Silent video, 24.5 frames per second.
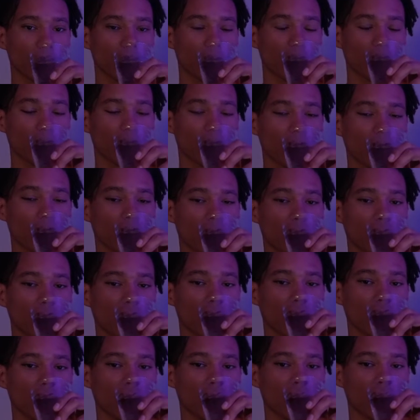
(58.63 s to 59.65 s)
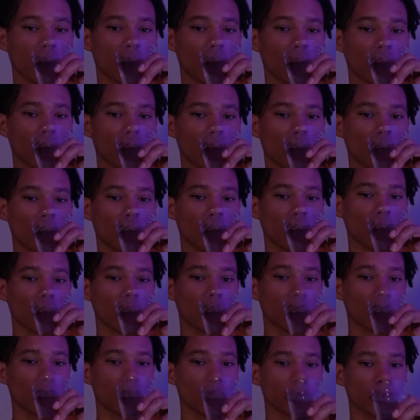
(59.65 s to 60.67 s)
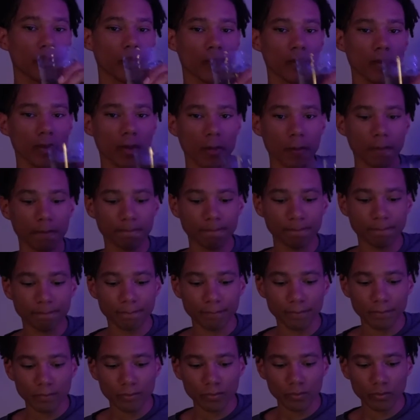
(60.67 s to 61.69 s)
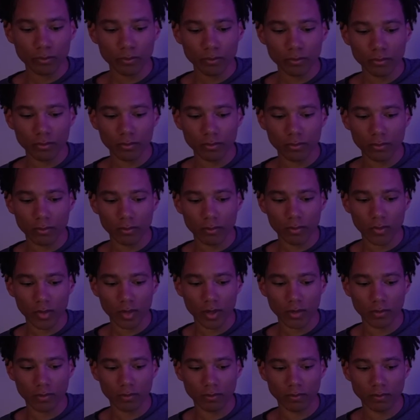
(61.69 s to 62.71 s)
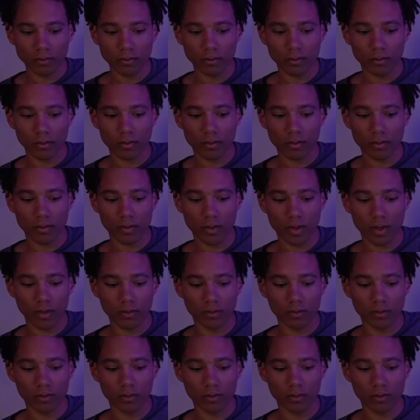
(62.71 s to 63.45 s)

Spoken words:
So, what is your plan for the next couple of months to the year?